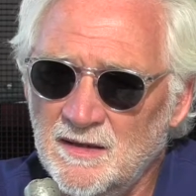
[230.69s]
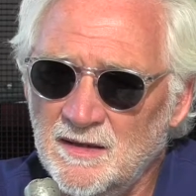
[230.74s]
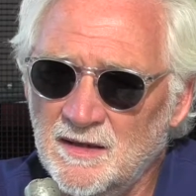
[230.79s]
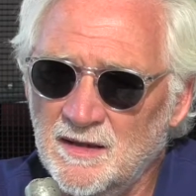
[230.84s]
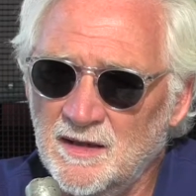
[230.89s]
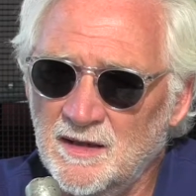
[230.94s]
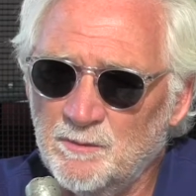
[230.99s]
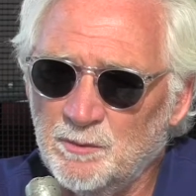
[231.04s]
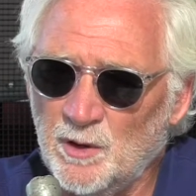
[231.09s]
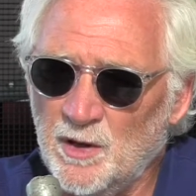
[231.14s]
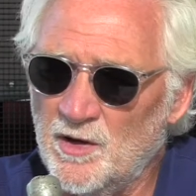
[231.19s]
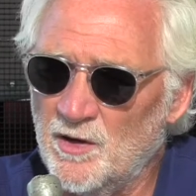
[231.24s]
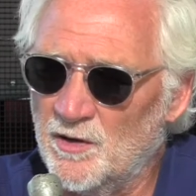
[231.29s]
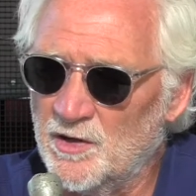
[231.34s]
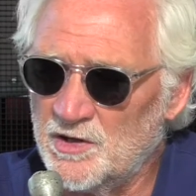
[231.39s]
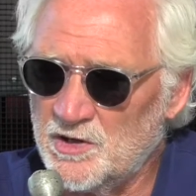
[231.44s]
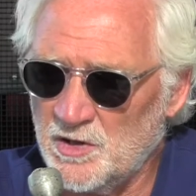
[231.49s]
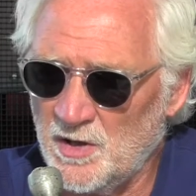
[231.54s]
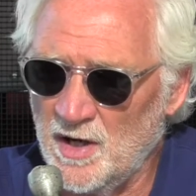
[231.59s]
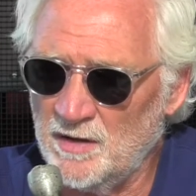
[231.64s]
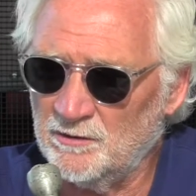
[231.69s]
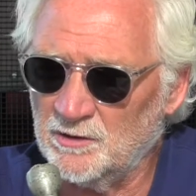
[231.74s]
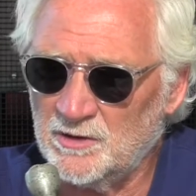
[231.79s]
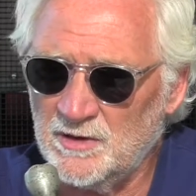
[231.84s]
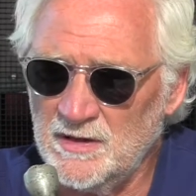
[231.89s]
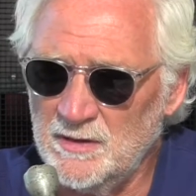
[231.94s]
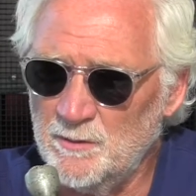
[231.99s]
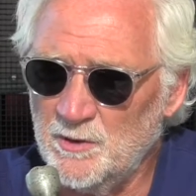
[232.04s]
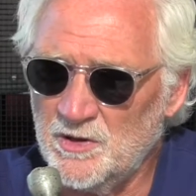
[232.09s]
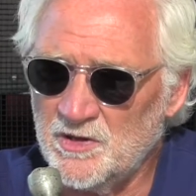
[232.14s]
Uh, he played on a travel
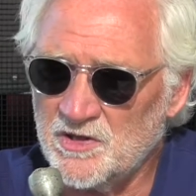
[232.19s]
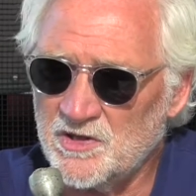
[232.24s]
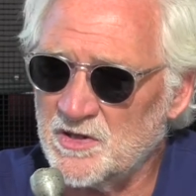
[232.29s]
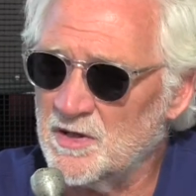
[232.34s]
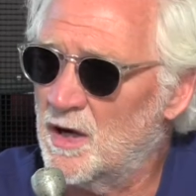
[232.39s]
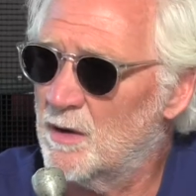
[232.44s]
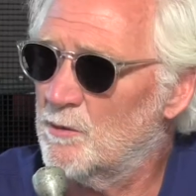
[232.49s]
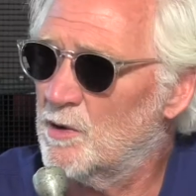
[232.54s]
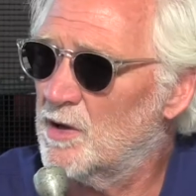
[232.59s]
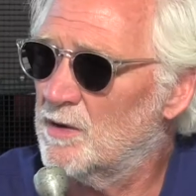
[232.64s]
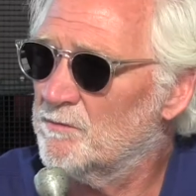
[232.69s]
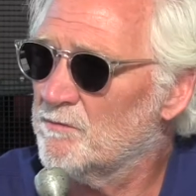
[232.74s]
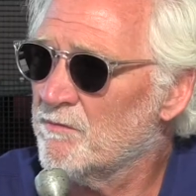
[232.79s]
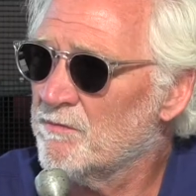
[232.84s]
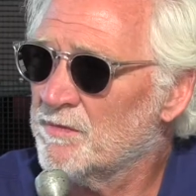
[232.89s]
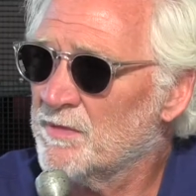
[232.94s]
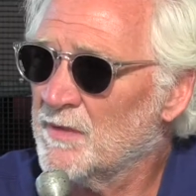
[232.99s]
team in the summer.